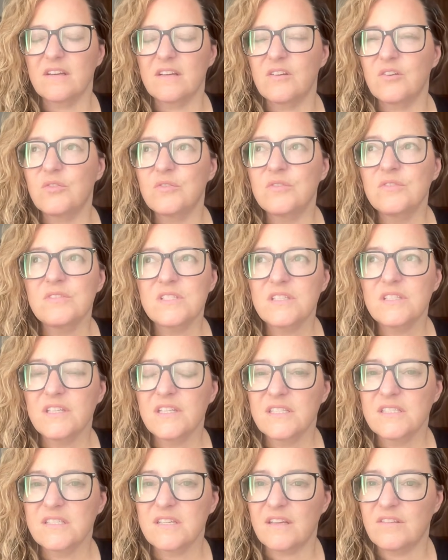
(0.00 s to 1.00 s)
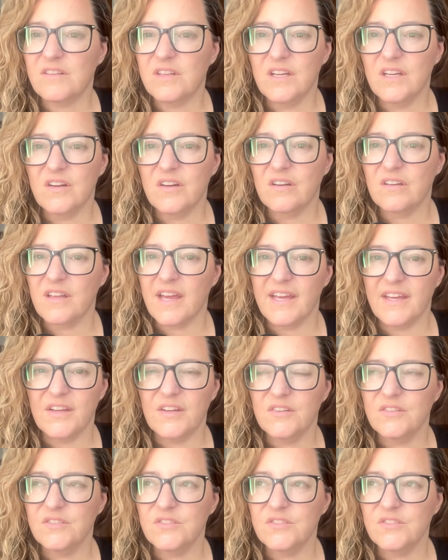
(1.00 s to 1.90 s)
cruise lengths, I think, are like